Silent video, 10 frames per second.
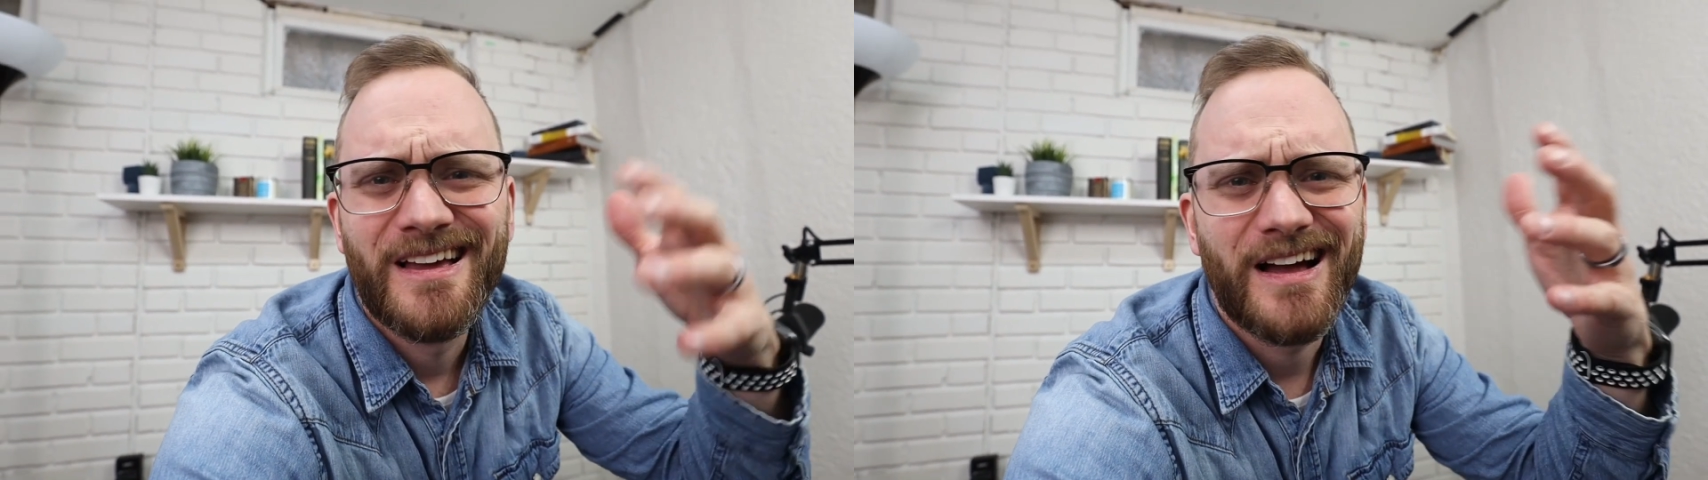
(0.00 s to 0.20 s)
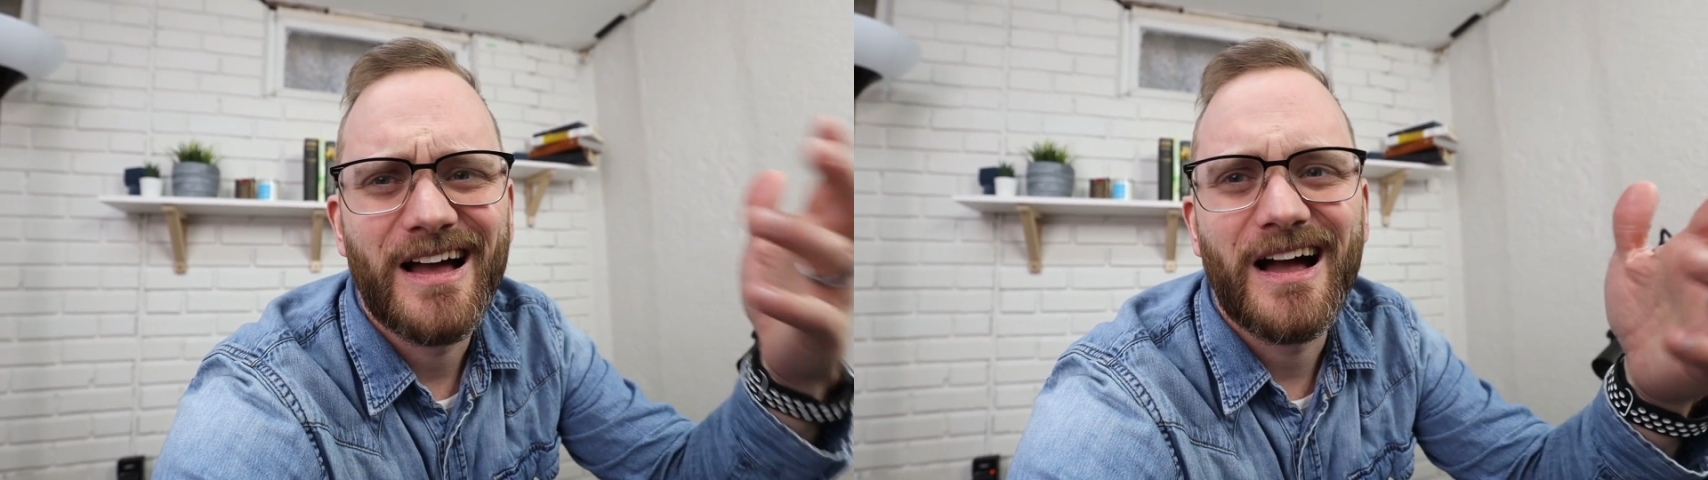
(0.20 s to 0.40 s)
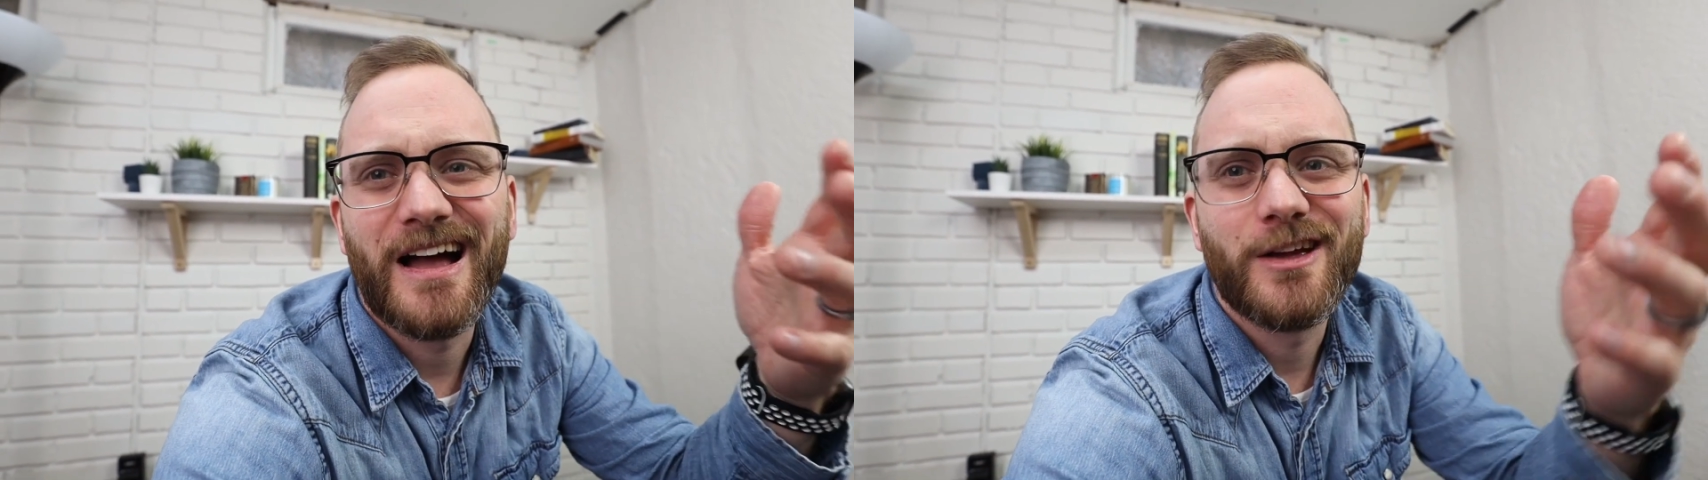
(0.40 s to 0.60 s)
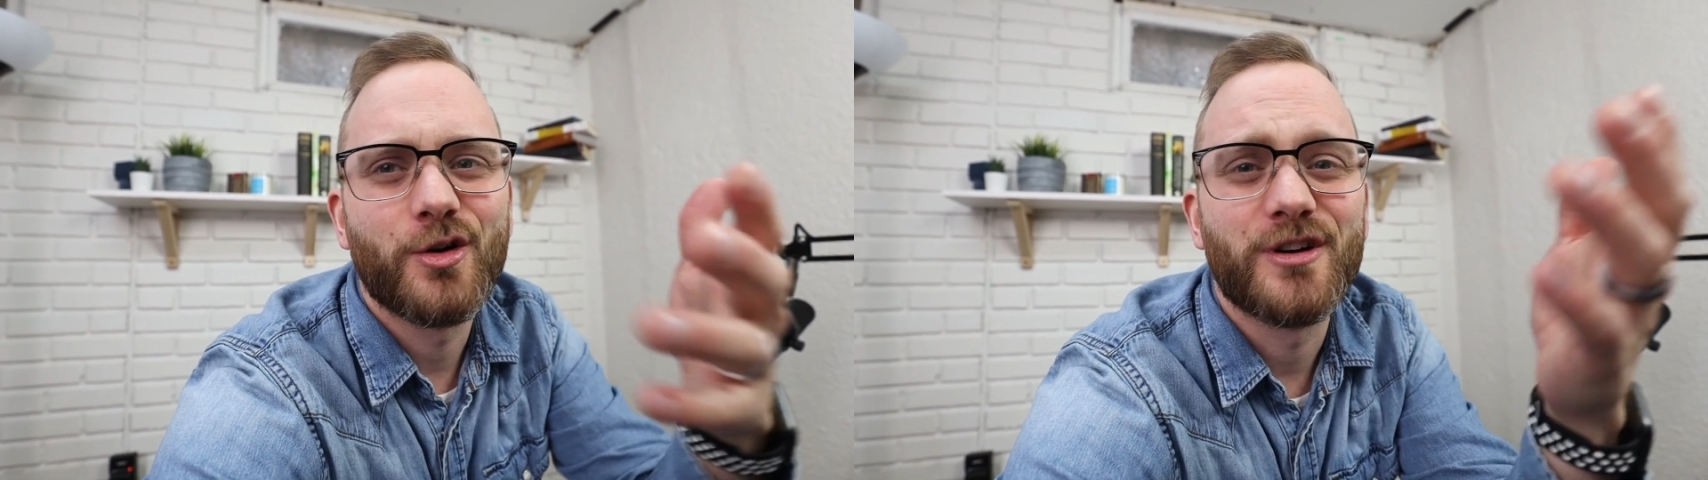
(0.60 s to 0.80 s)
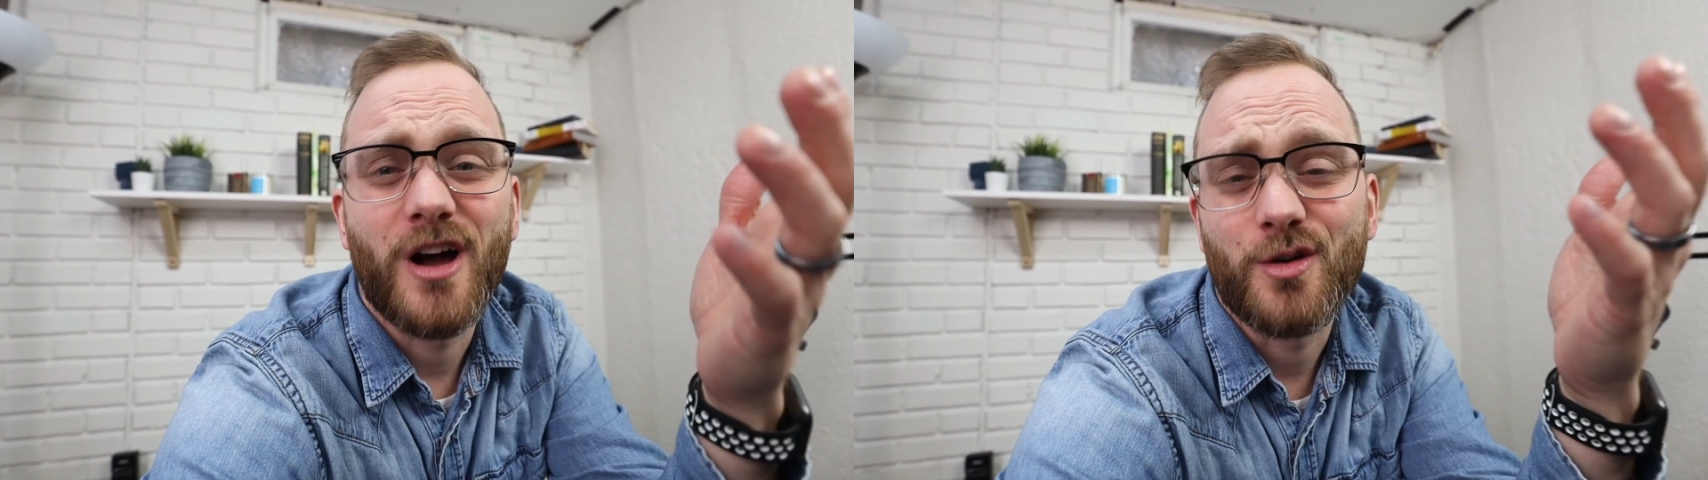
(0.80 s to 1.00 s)
I go
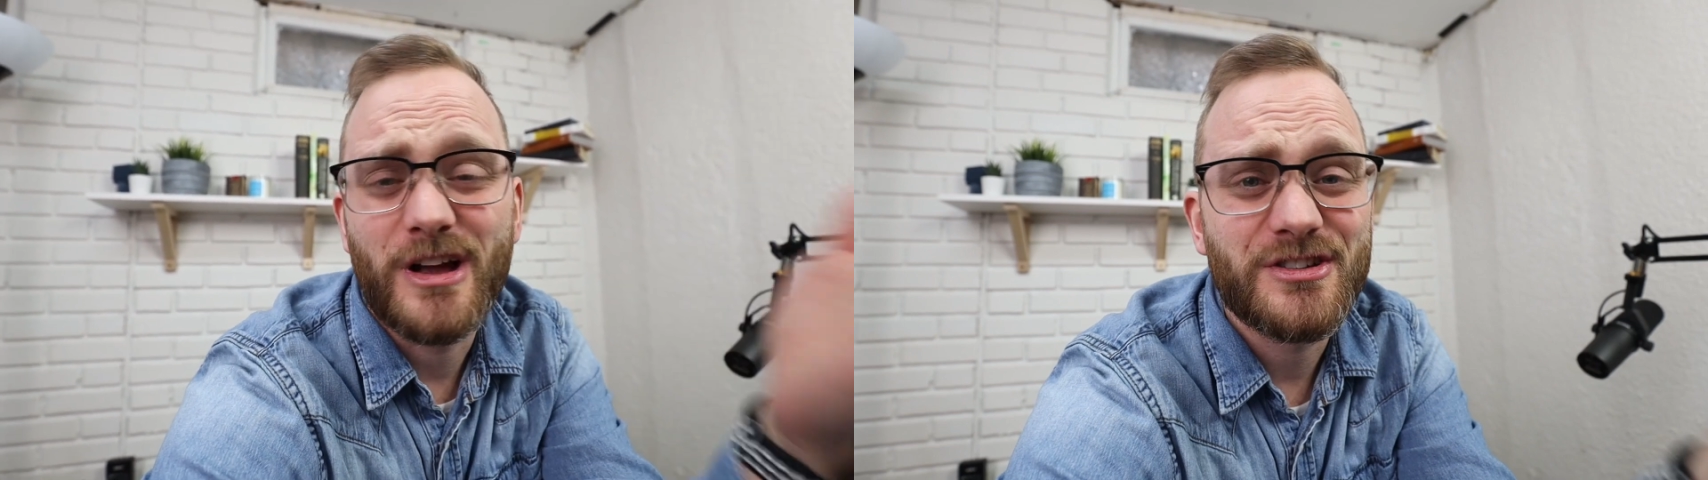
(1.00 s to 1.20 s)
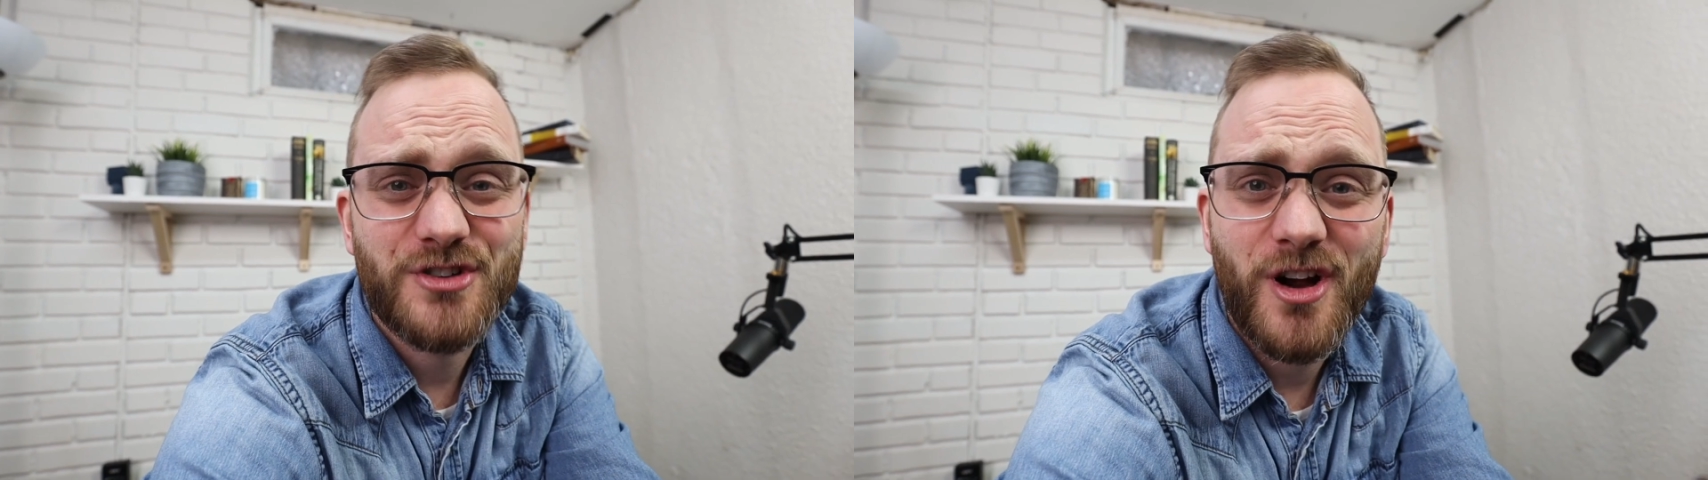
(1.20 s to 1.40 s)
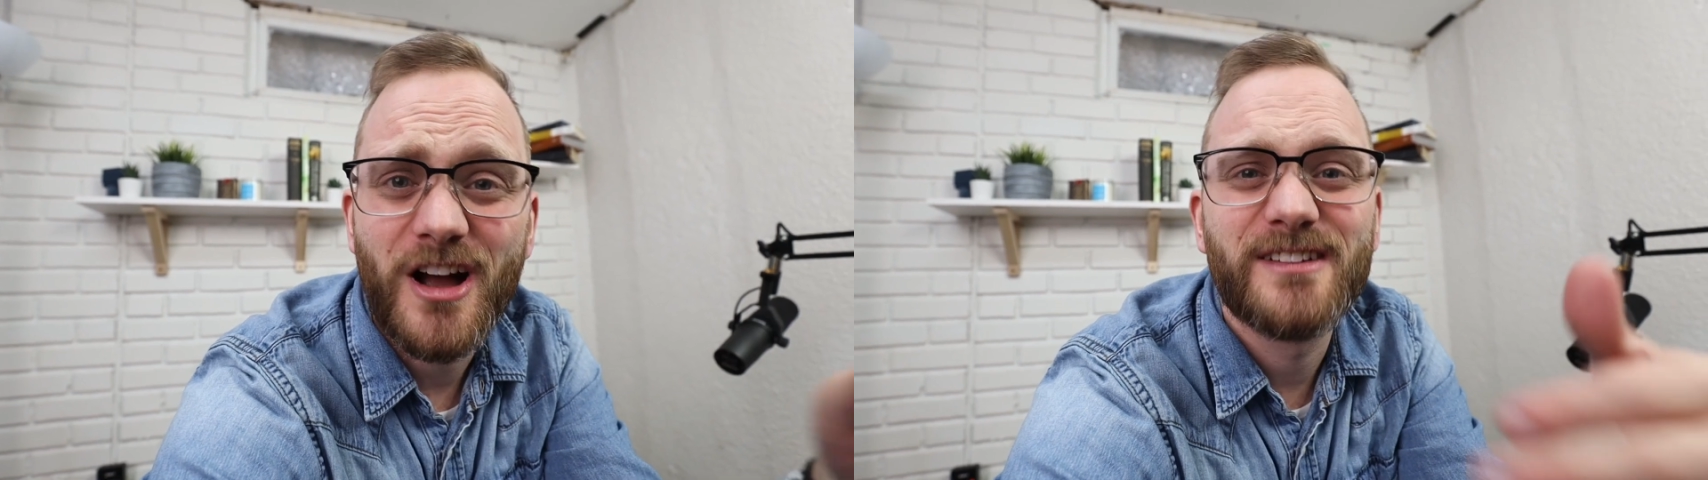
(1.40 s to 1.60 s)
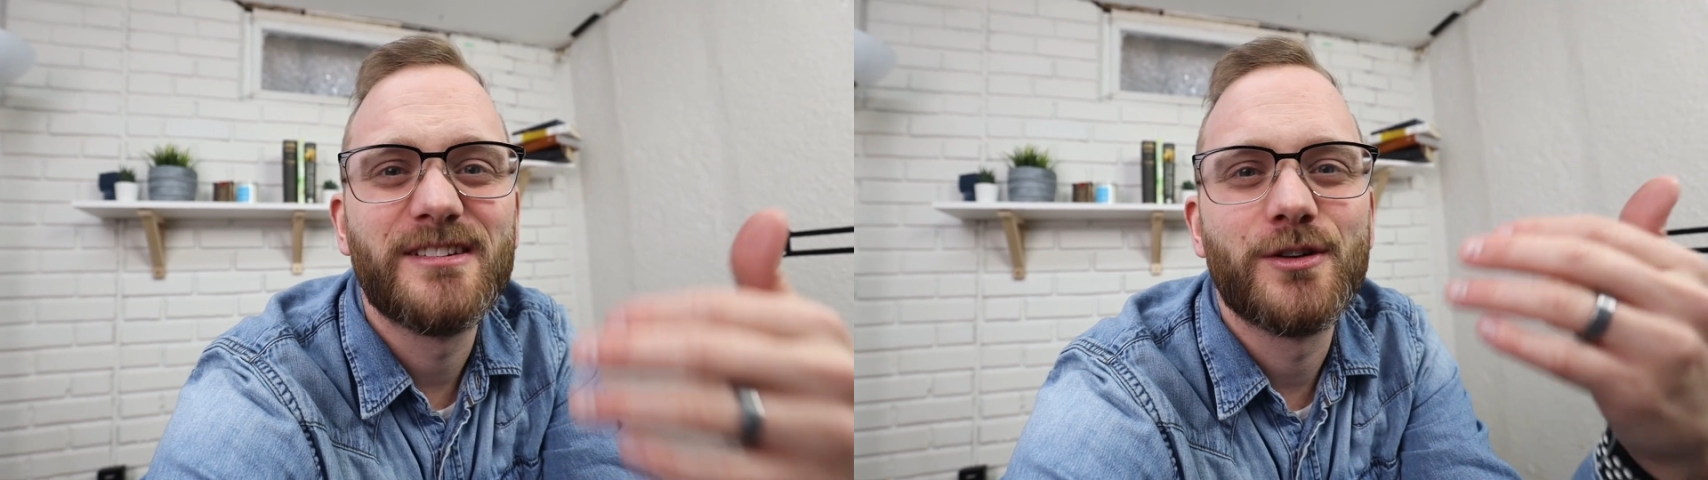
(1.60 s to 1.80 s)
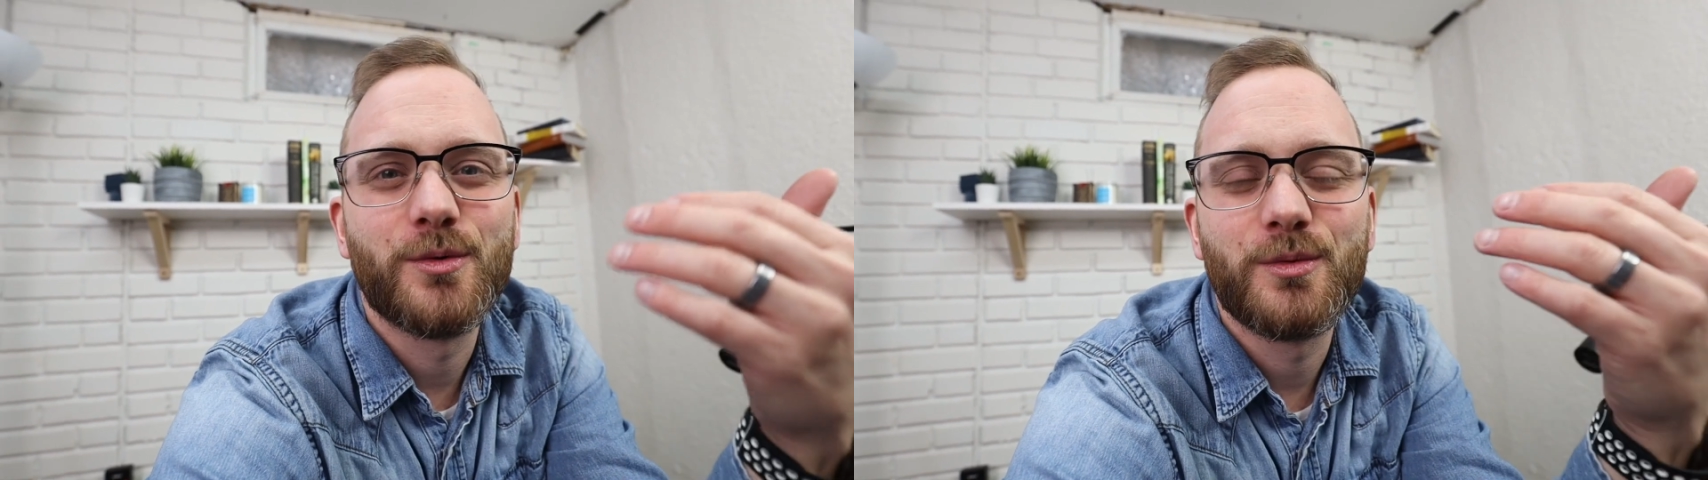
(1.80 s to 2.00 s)
to a restaurant,
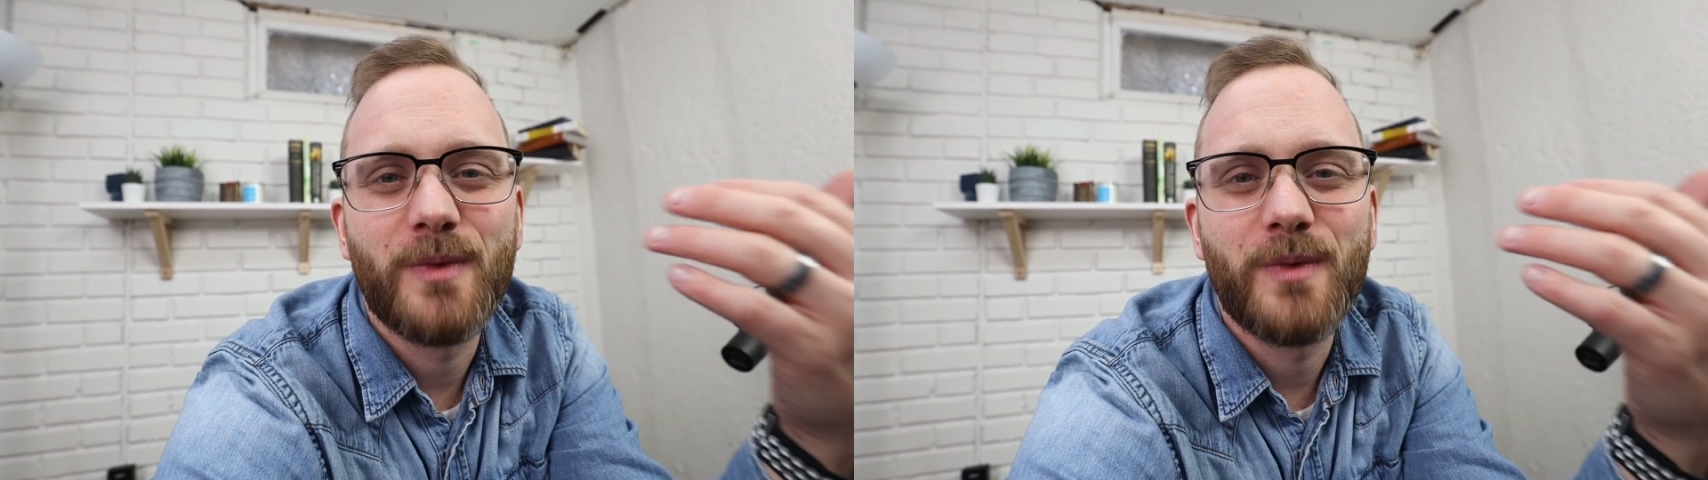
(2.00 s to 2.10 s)
you know,